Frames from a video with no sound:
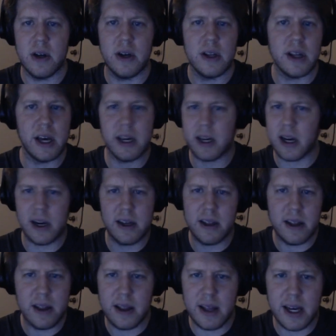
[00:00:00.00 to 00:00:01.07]
Like
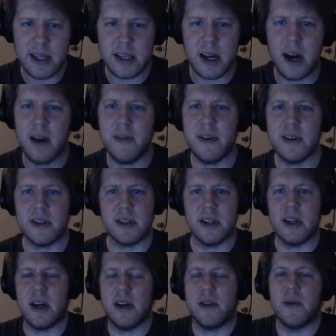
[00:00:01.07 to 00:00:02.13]
that's obviously
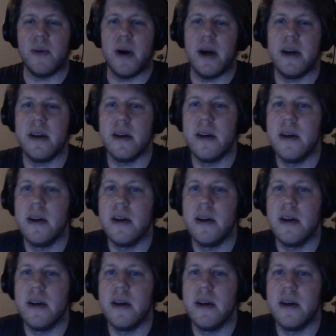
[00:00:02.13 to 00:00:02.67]
not the way.